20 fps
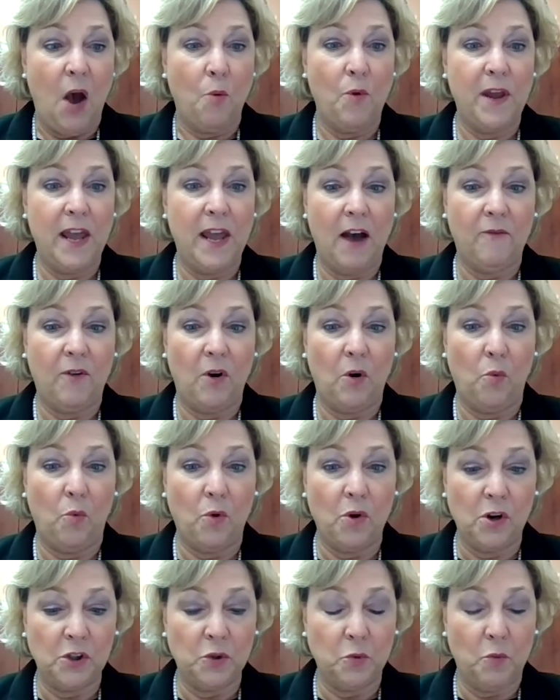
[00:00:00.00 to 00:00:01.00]
We have a
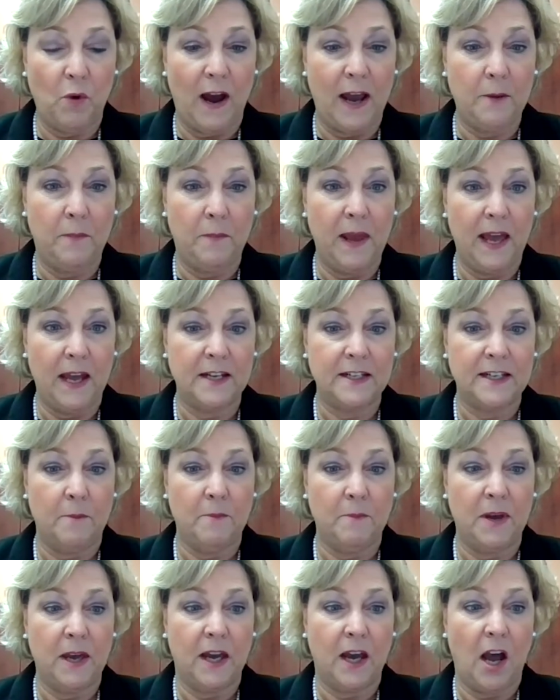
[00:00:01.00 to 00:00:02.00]
worldwide
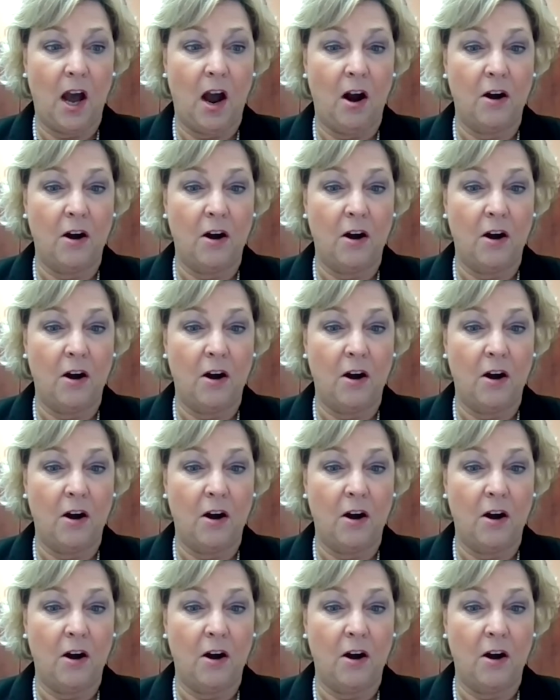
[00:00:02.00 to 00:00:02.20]
pandemic.